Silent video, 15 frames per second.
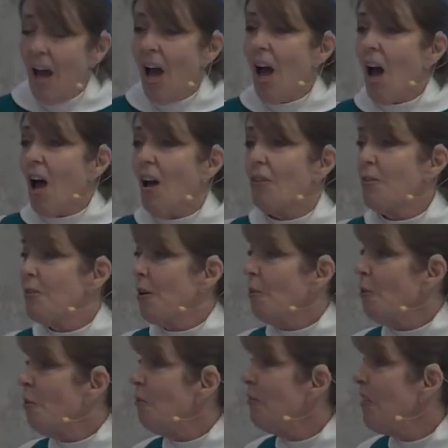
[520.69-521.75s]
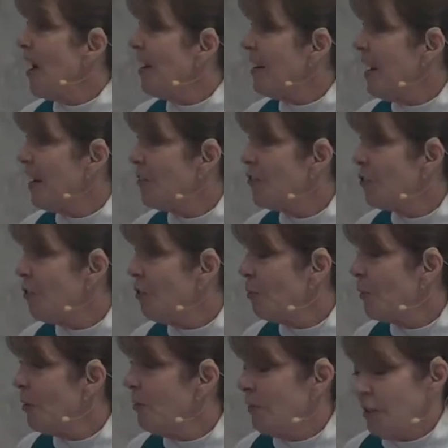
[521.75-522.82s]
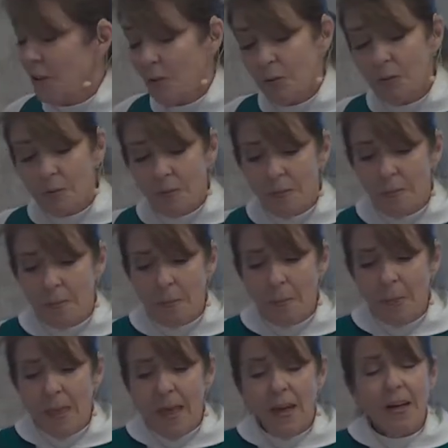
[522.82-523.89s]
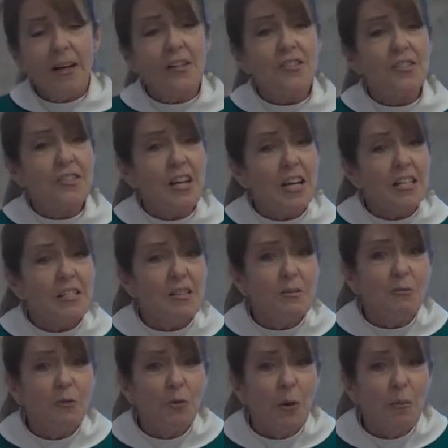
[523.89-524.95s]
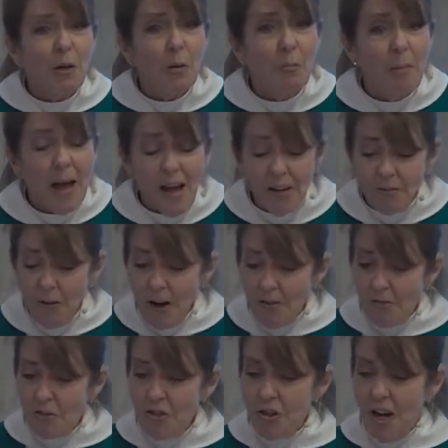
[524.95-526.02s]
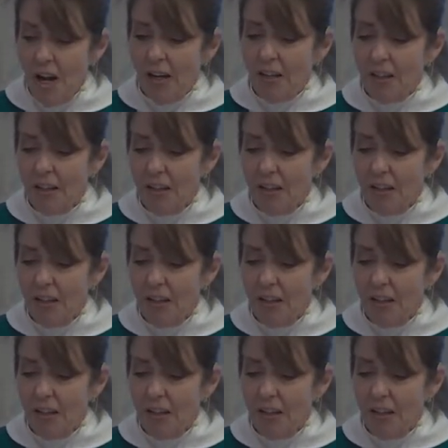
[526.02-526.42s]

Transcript: a thorough financial review, an extensive criminal background check.